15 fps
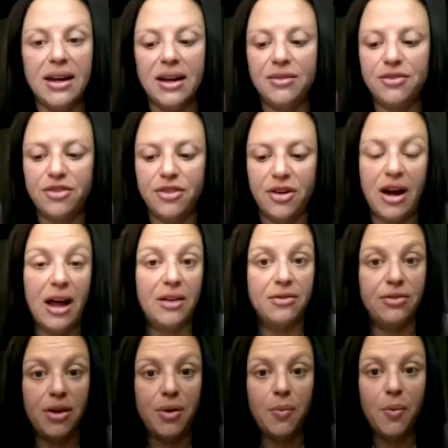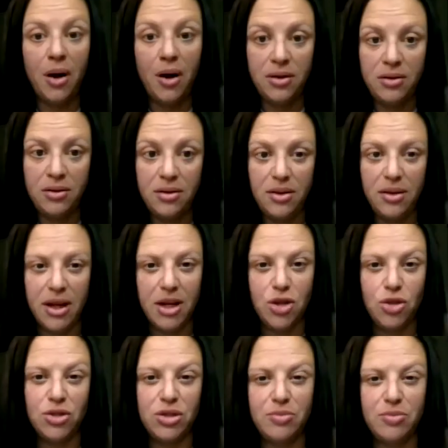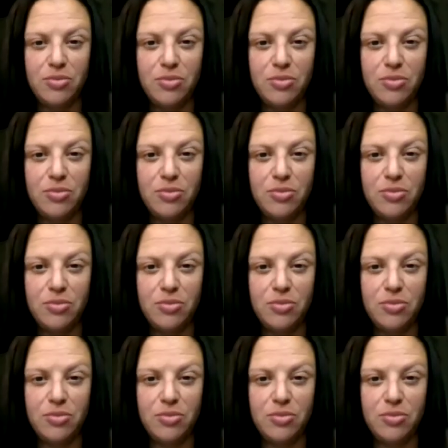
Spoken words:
it for everyone. Like it used